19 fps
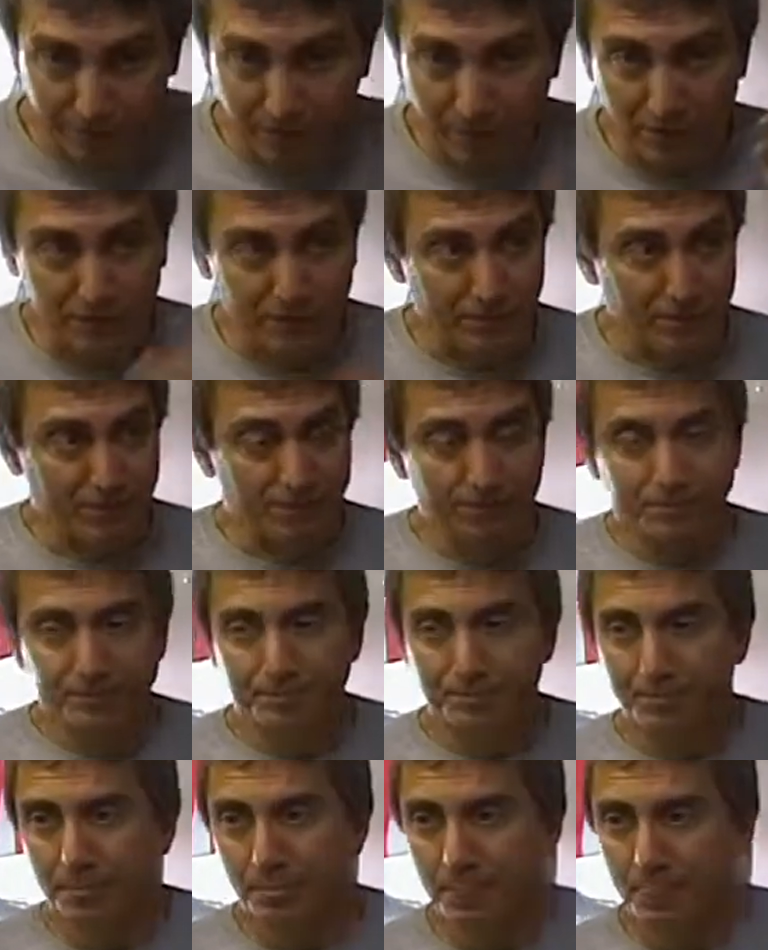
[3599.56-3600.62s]
if, you don't want to
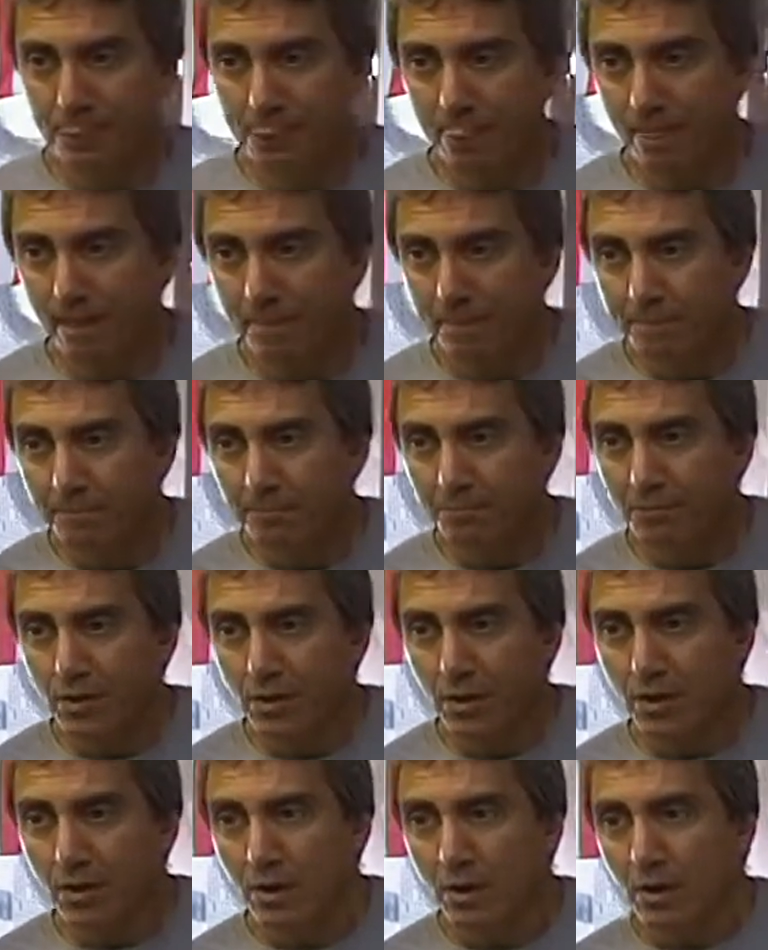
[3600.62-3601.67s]
get the businesses.
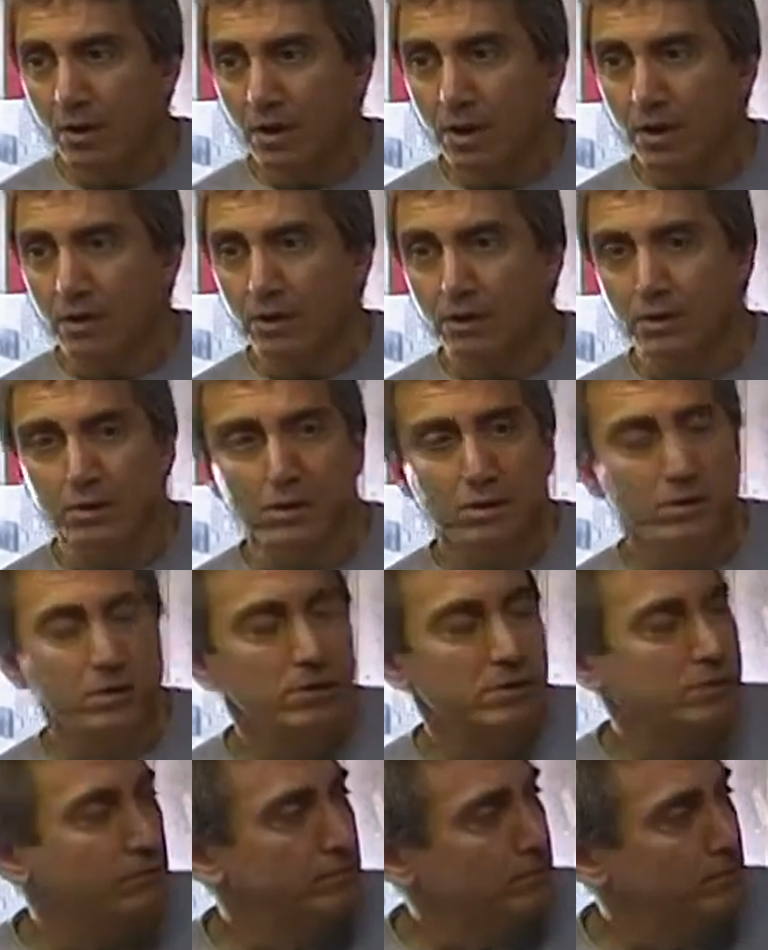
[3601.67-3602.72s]
You want to get
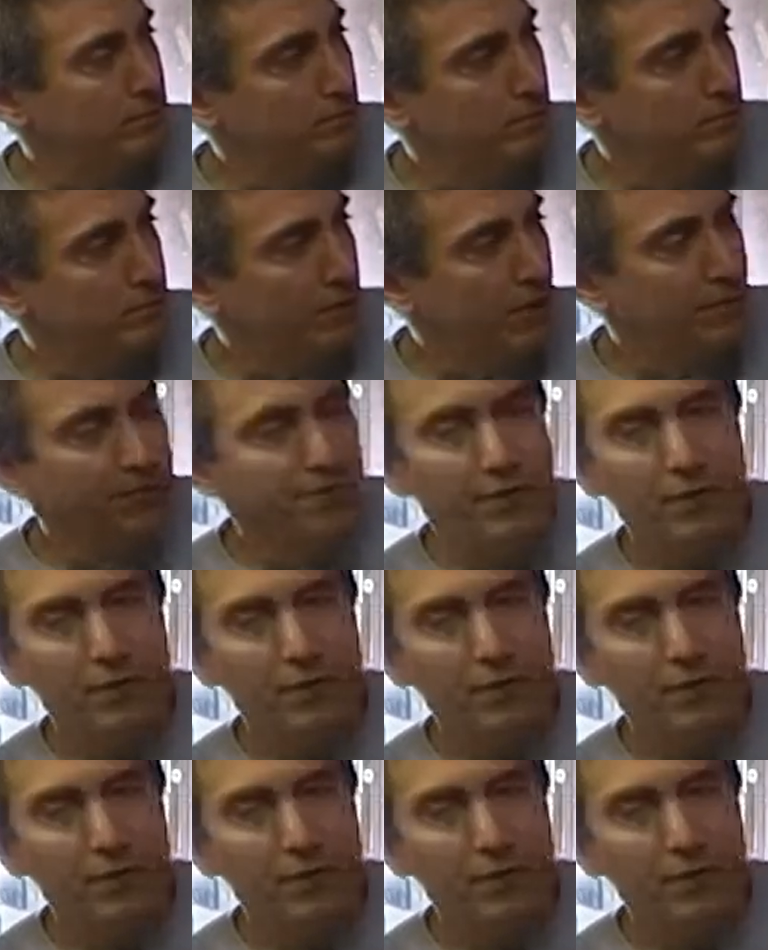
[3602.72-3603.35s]
the people. A